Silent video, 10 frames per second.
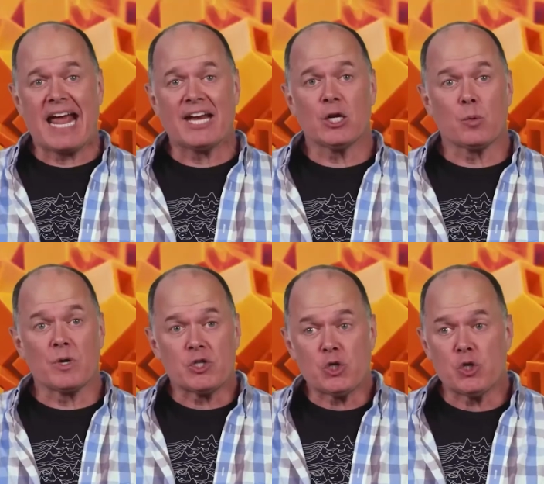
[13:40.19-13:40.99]
Daniel
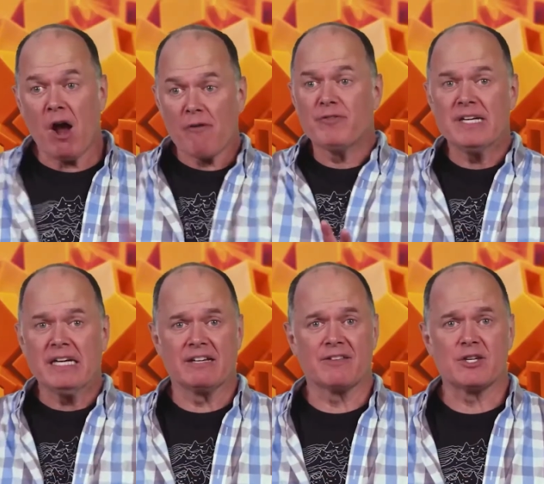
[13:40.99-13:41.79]
was shoved
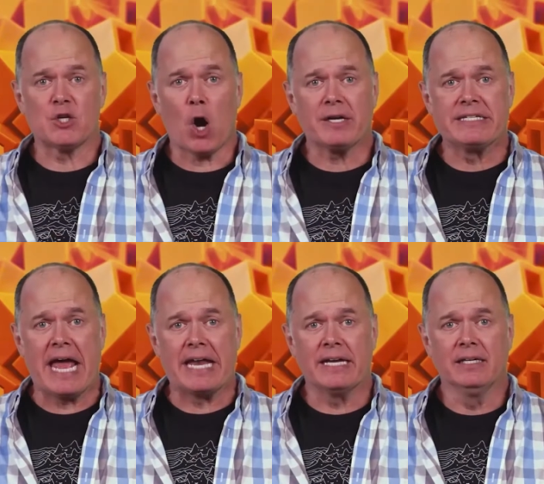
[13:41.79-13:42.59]
into the dark
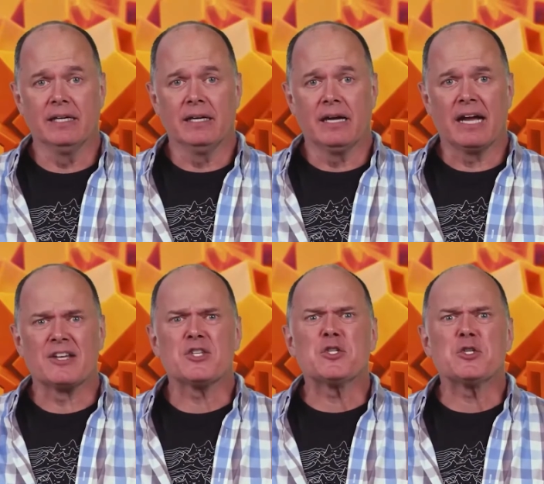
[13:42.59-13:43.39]
den, and
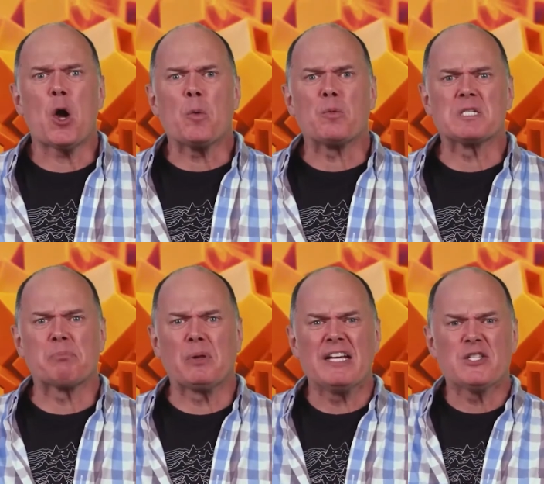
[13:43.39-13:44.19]
a stone was
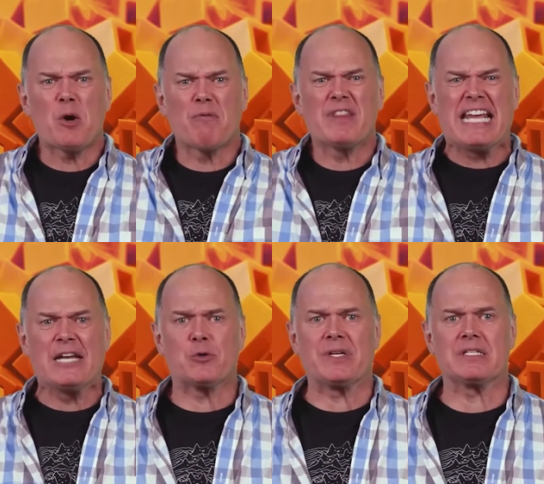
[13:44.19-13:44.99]
placed over the
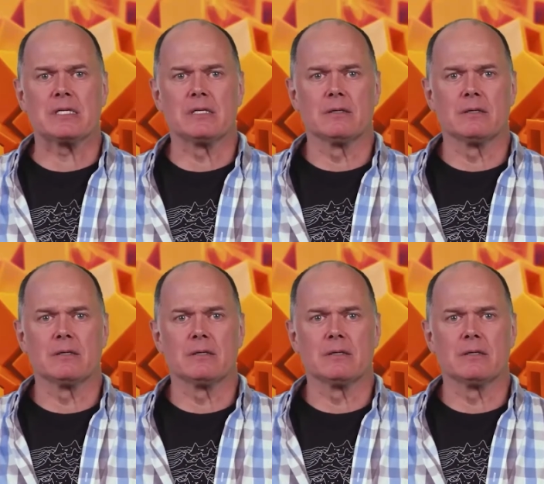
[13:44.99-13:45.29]
entrance.